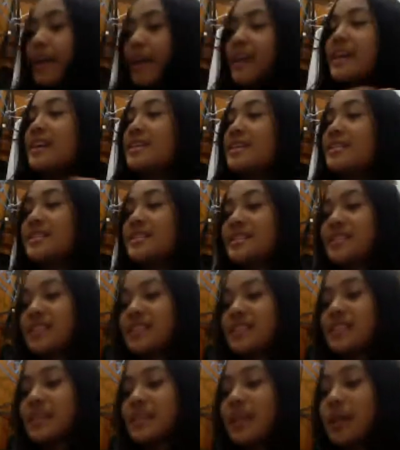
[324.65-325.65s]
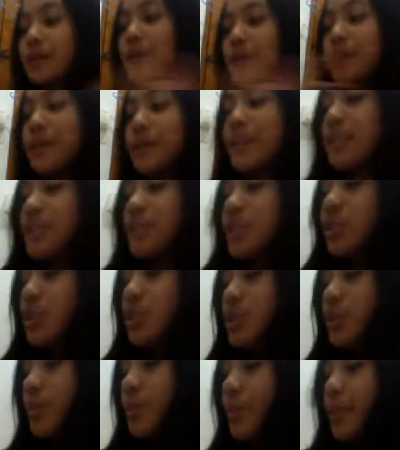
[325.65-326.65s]
is going
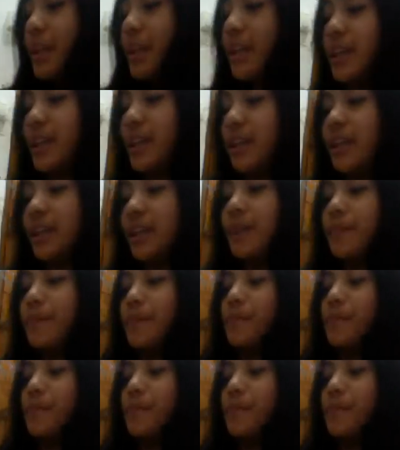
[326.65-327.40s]
to be